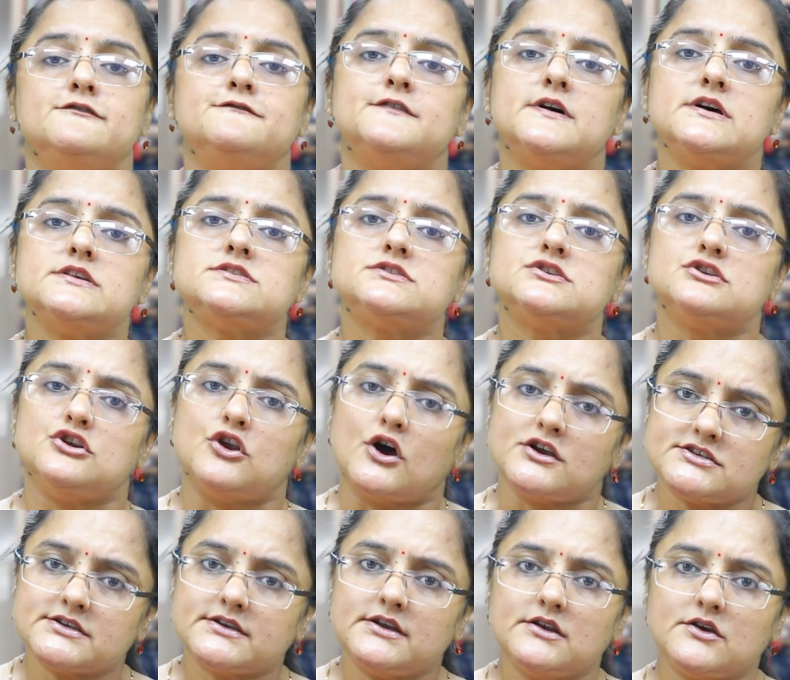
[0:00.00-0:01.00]
the first
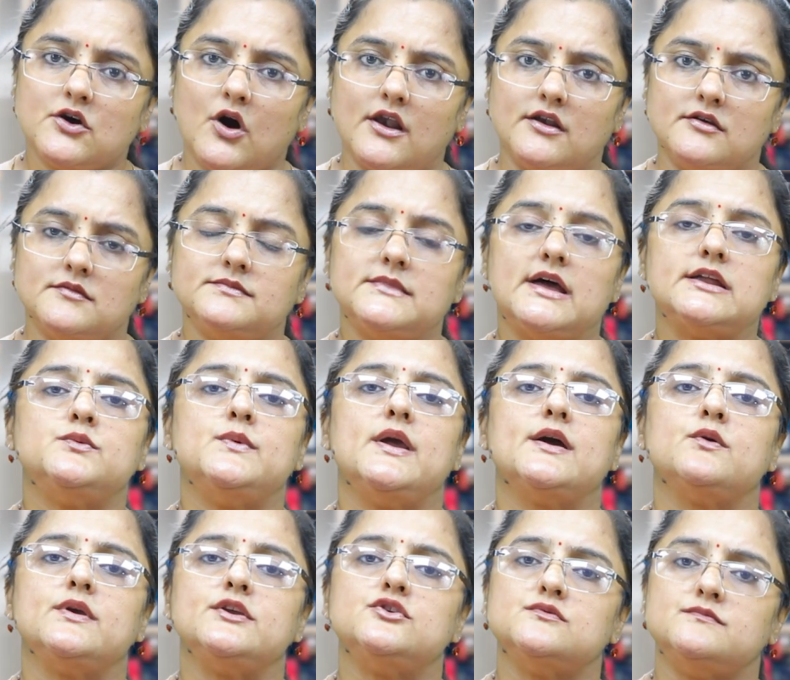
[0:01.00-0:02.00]
logical column that
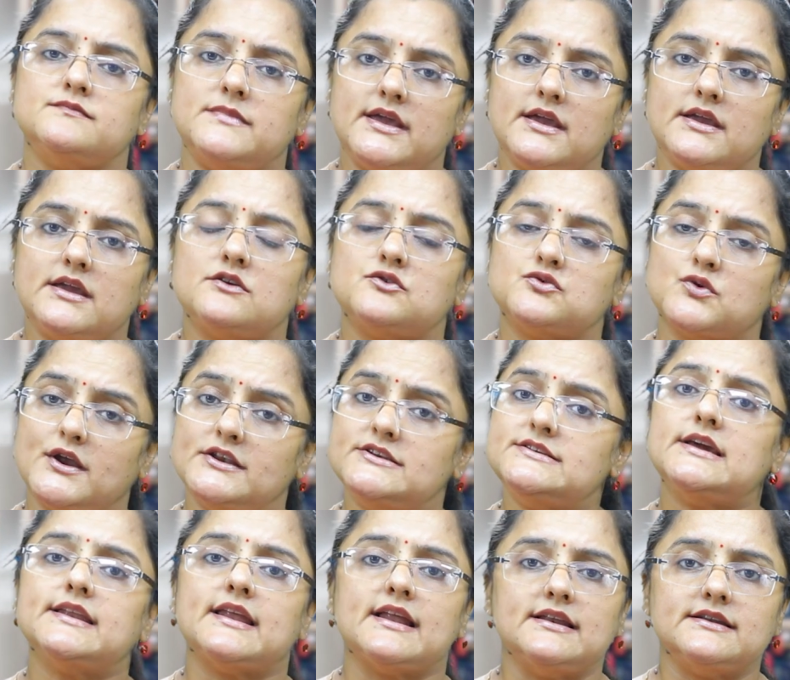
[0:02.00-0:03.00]
we are going to make in
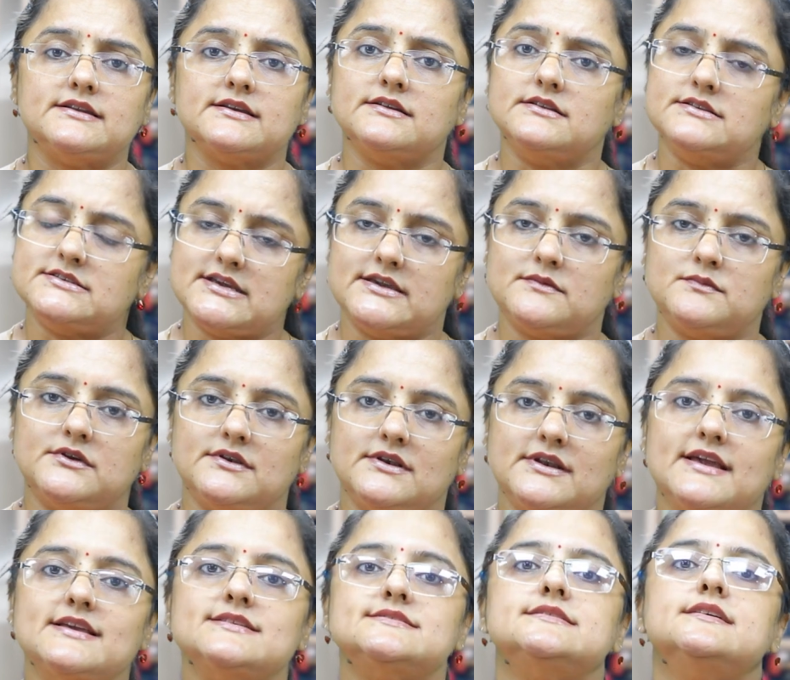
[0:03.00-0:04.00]
royalty analytical
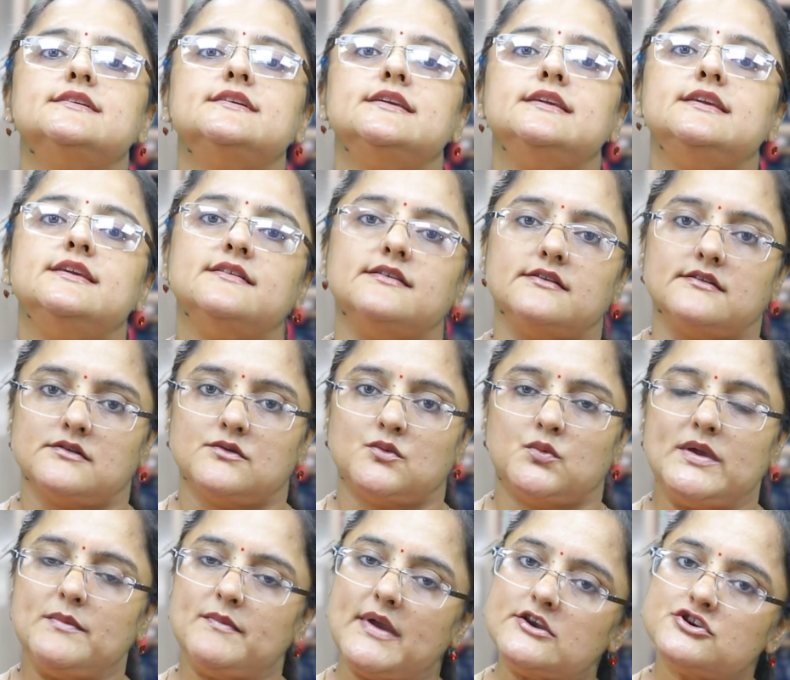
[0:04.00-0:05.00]
table is the year.
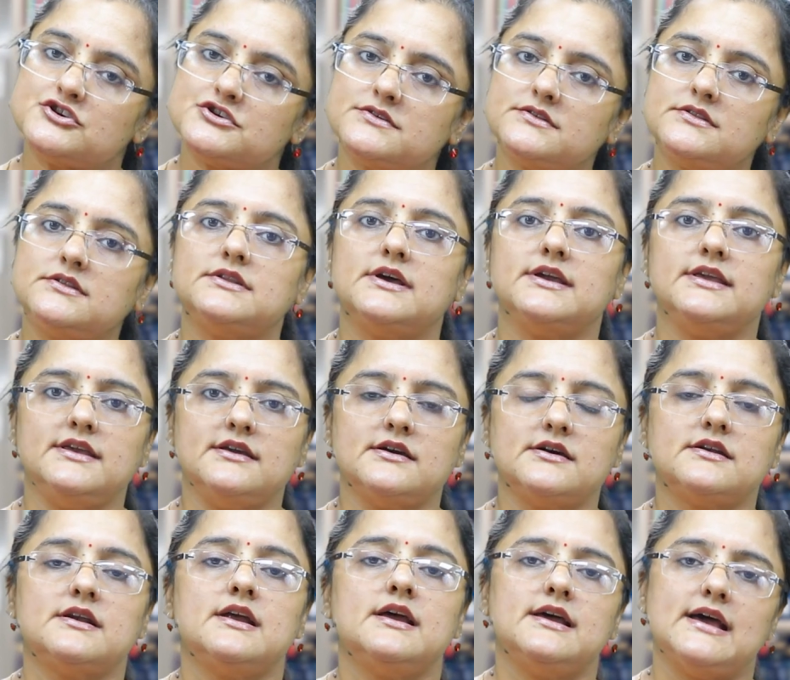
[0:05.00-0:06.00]
We mention the
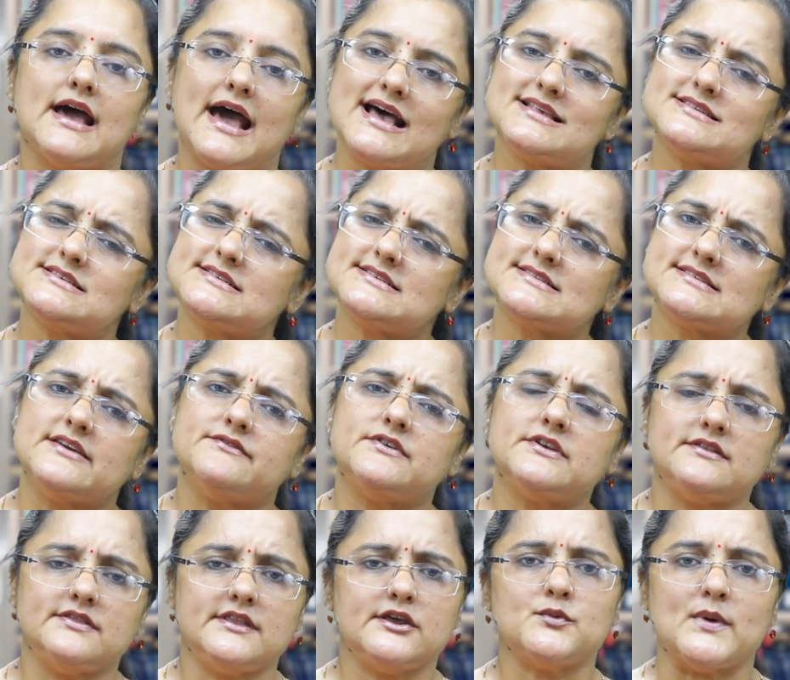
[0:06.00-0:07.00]
year as it is
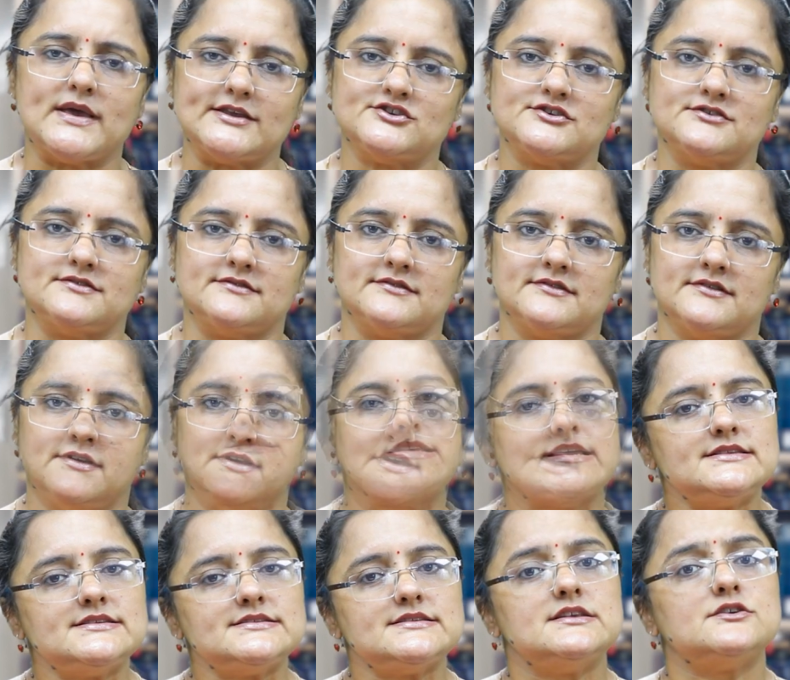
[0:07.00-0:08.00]
given in the question.
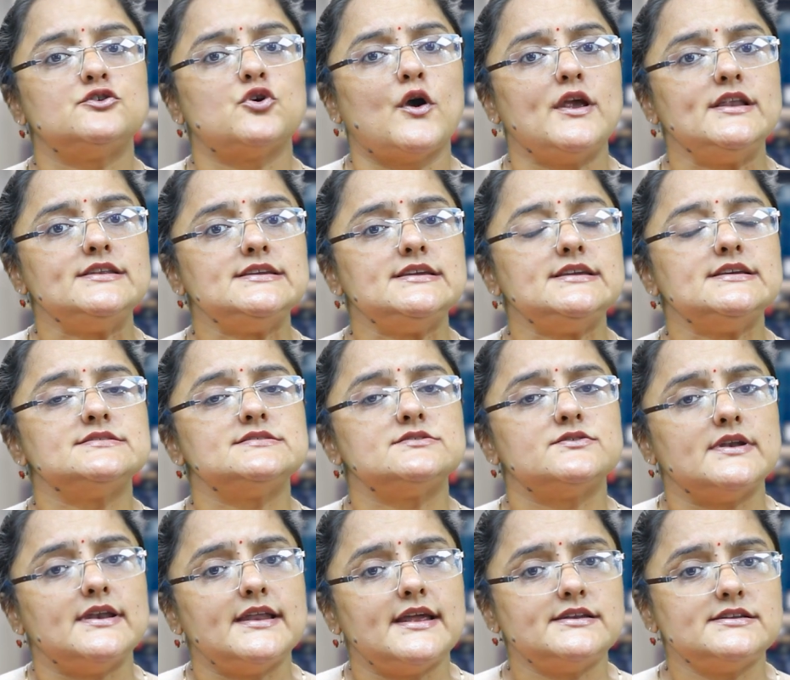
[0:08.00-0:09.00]
Since the royalty
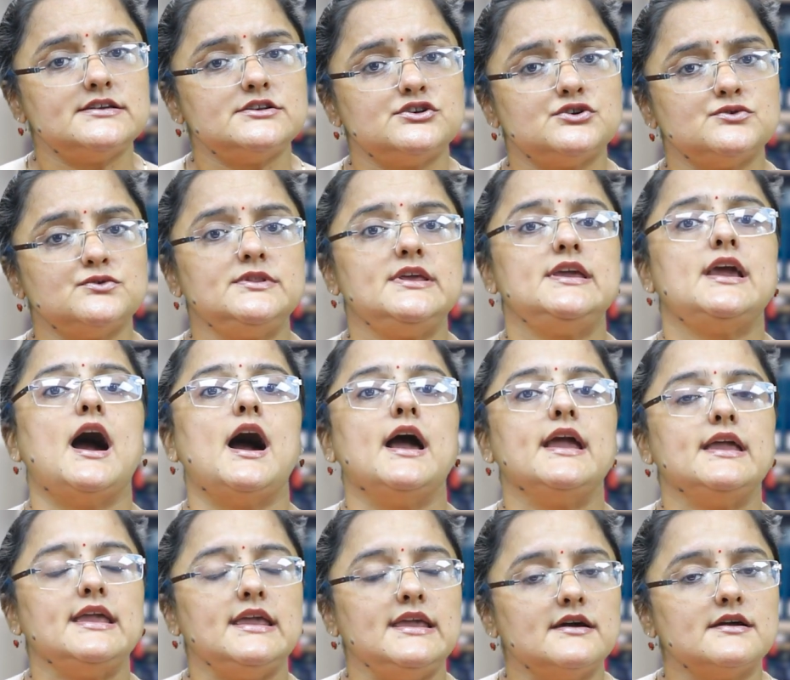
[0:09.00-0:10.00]
is related to the
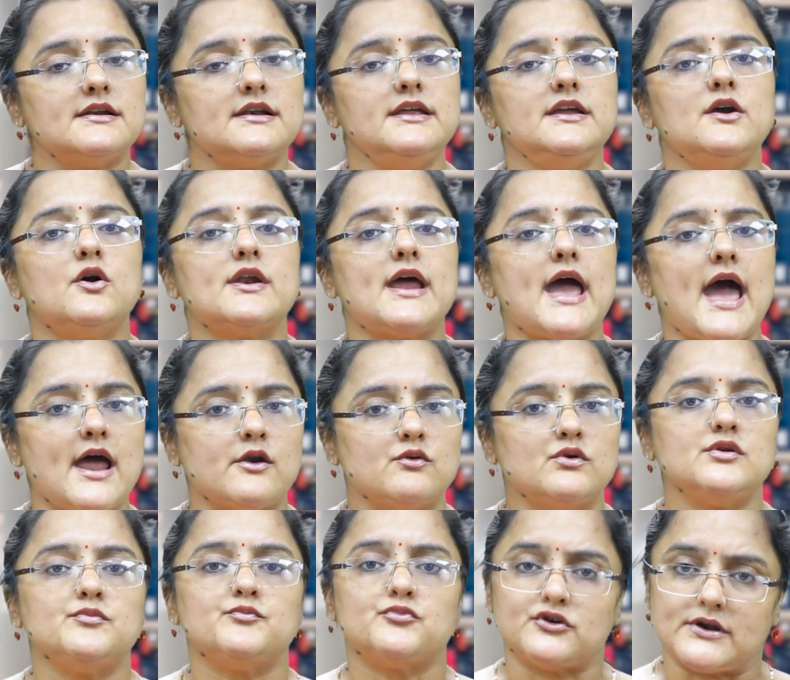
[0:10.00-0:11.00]
yearly or
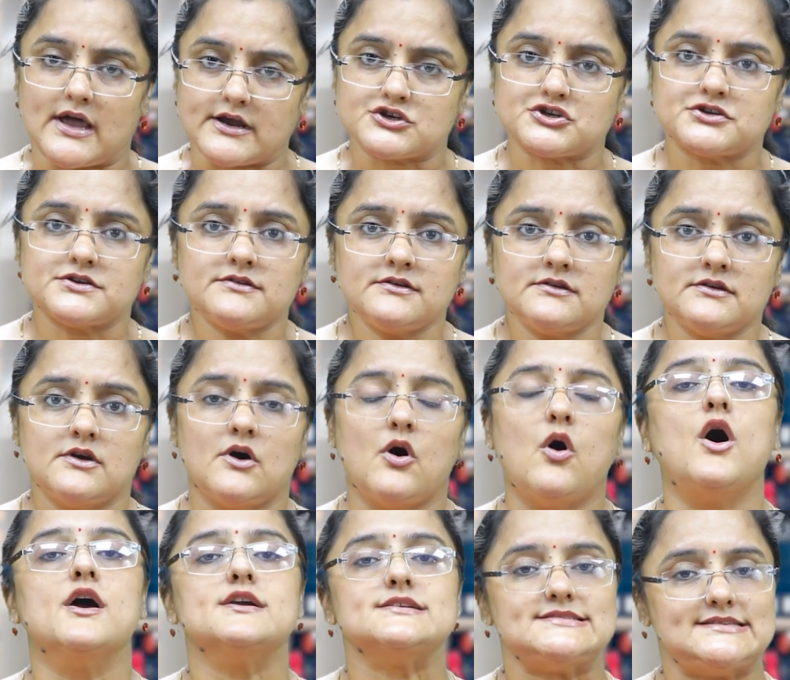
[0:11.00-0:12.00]
annual production
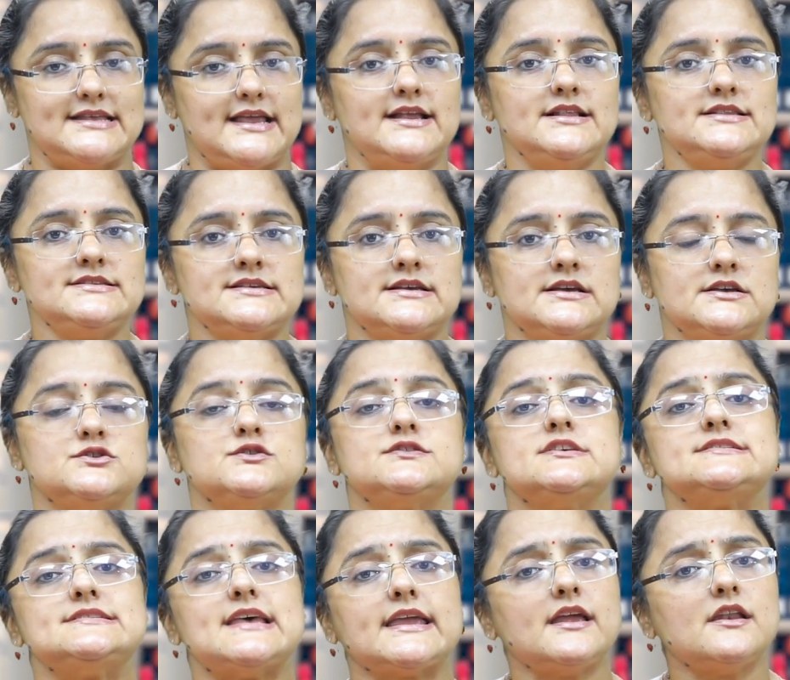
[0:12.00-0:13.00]
or sales,
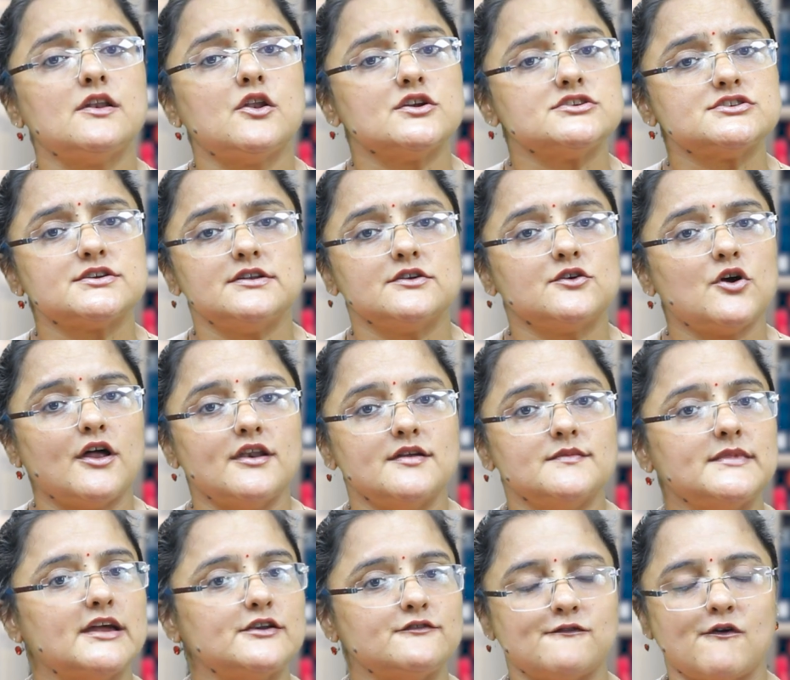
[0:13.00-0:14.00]
so the second logical
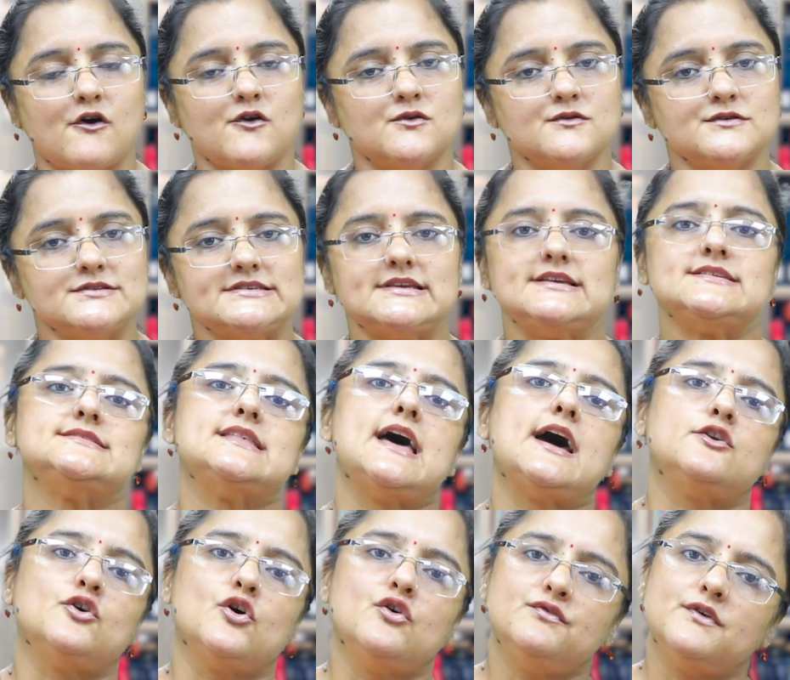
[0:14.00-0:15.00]
column that follows is
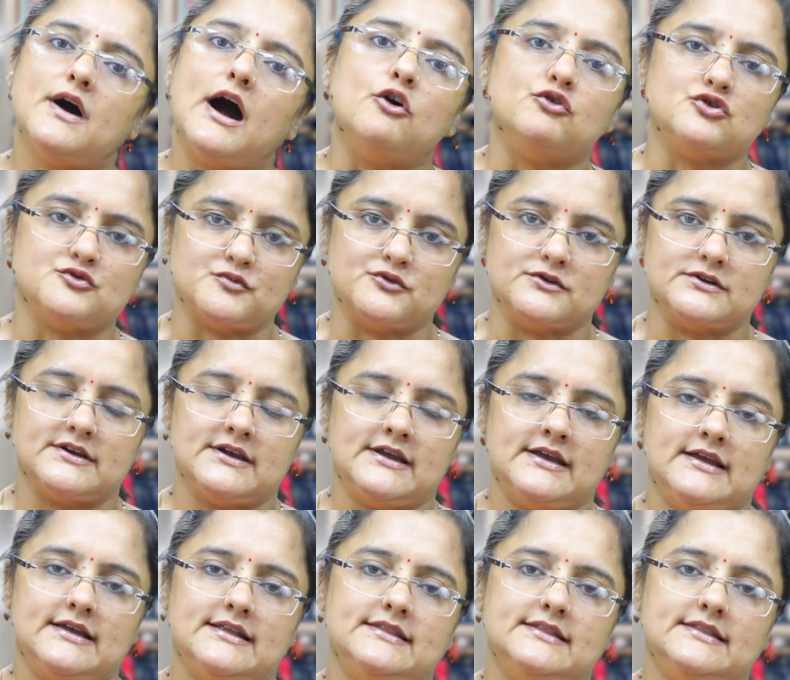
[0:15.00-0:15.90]
that of output.